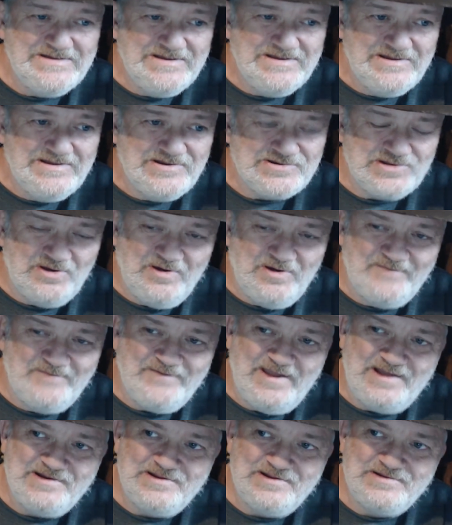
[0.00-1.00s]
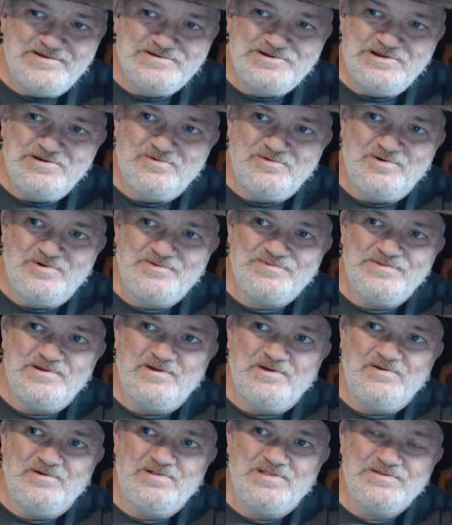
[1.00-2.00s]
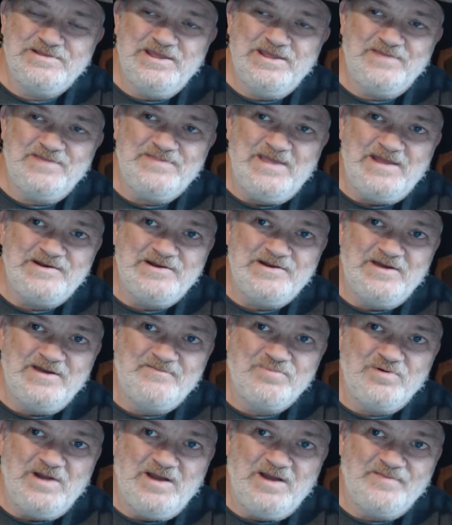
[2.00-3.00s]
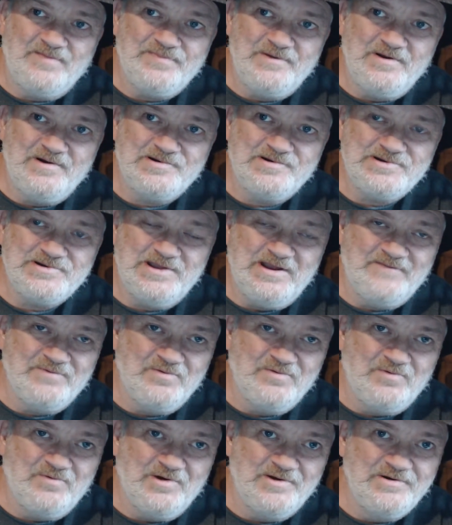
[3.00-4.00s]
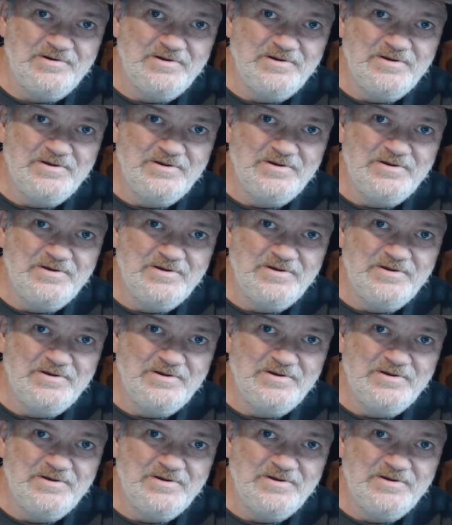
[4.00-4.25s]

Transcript: So I've had to deal with, getting that number out there to everyone.